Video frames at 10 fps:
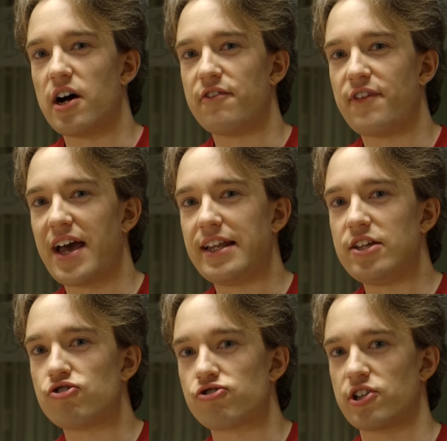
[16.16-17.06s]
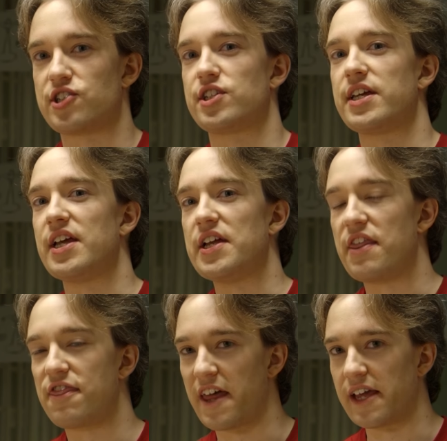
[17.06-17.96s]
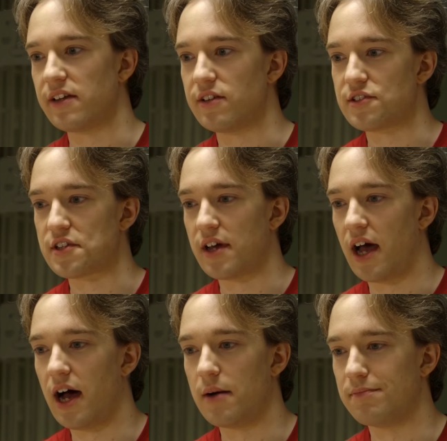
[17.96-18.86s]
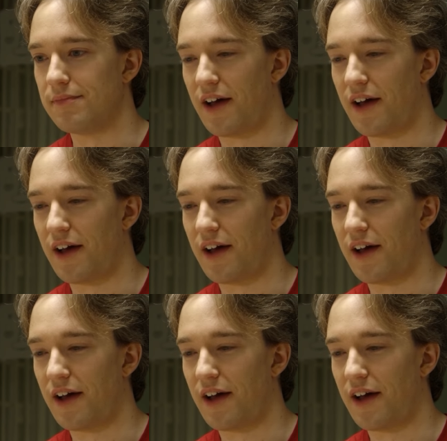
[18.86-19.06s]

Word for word: are fairly trusting things. Um,